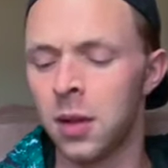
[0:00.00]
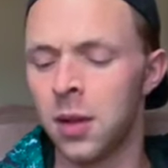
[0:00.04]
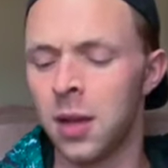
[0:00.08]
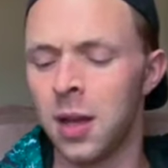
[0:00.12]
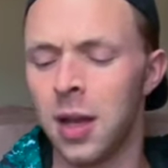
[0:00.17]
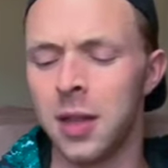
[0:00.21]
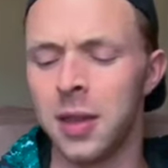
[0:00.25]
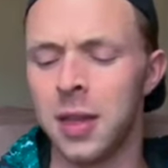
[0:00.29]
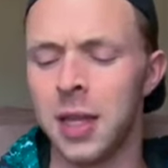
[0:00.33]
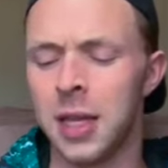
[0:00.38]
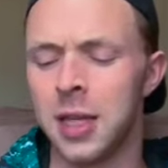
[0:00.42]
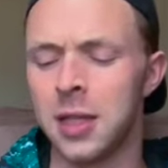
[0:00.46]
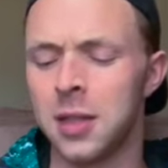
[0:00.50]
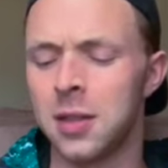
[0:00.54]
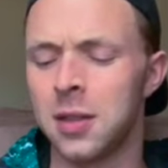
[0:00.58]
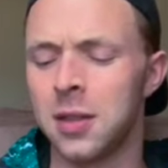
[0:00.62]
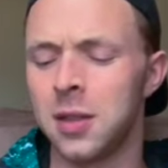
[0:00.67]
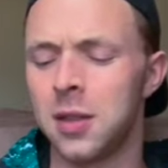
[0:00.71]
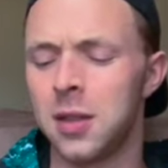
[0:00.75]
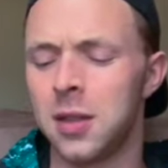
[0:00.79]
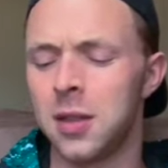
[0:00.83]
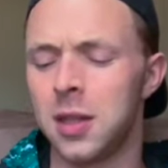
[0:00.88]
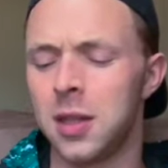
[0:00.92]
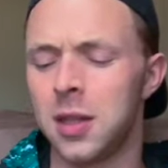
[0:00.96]
I think
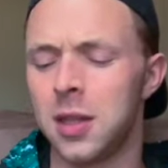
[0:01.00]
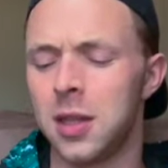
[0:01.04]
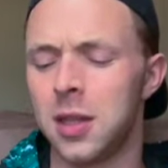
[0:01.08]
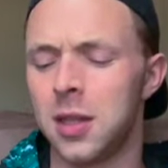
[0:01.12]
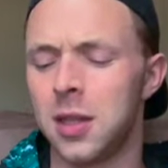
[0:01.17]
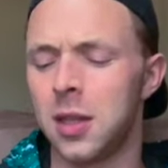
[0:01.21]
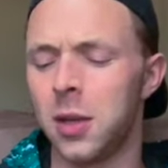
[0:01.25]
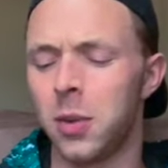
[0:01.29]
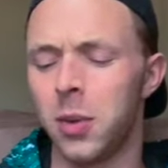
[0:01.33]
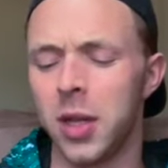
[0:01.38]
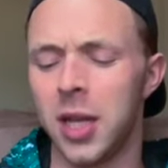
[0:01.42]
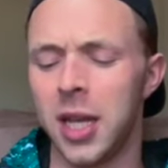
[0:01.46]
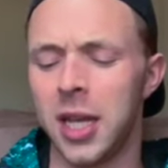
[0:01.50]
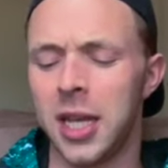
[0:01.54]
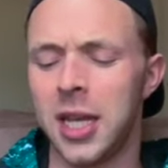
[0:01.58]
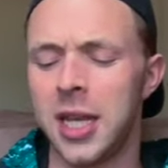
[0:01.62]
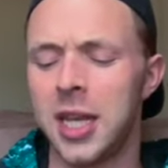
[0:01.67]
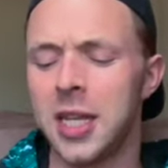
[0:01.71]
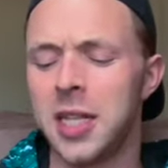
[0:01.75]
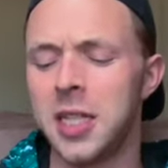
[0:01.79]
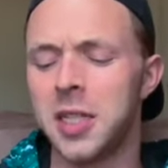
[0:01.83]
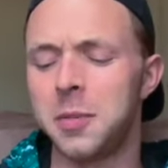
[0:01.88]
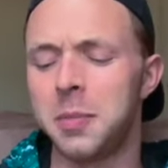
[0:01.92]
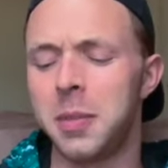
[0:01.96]
there were like
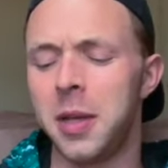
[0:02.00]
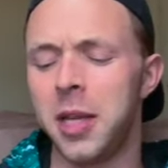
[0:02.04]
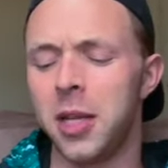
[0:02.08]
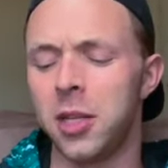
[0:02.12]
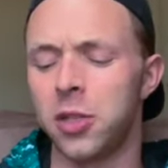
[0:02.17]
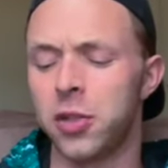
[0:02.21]
kids being